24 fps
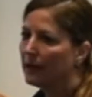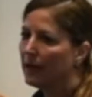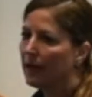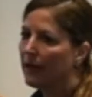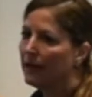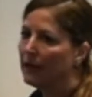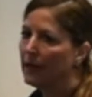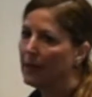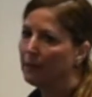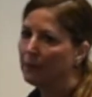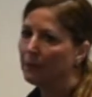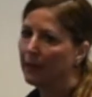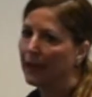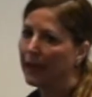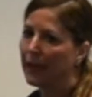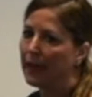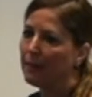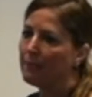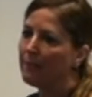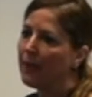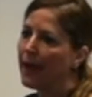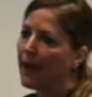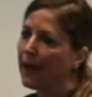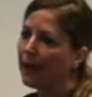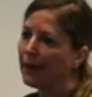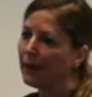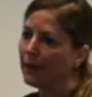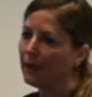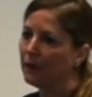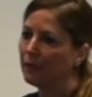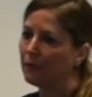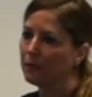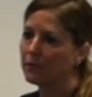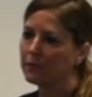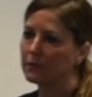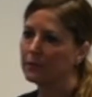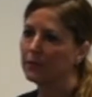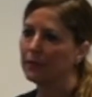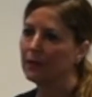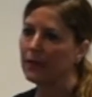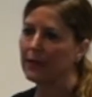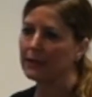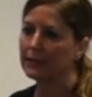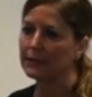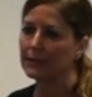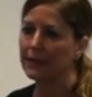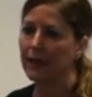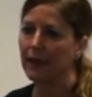and then we came back and
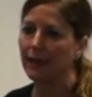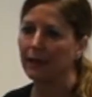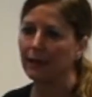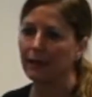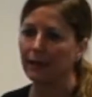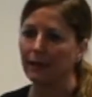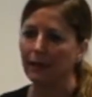crystallized that,